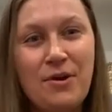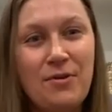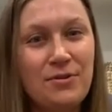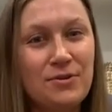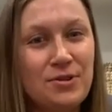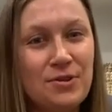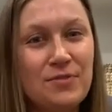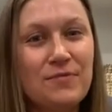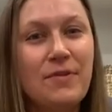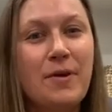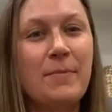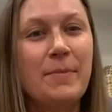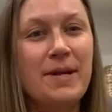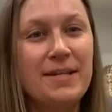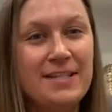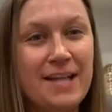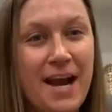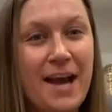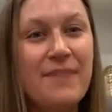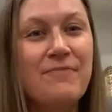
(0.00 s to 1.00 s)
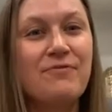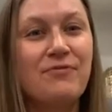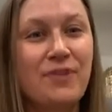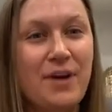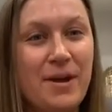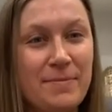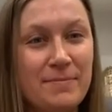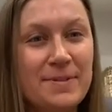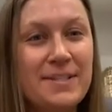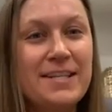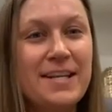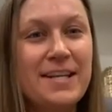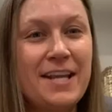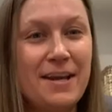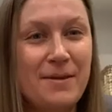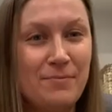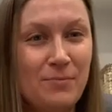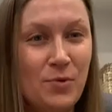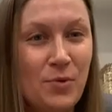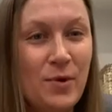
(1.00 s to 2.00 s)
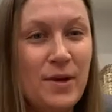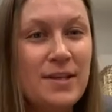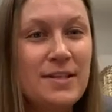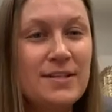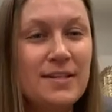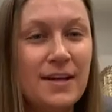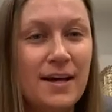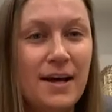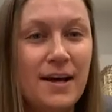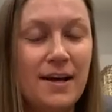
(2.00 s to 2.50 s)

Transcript: is just from a time frame standpoint.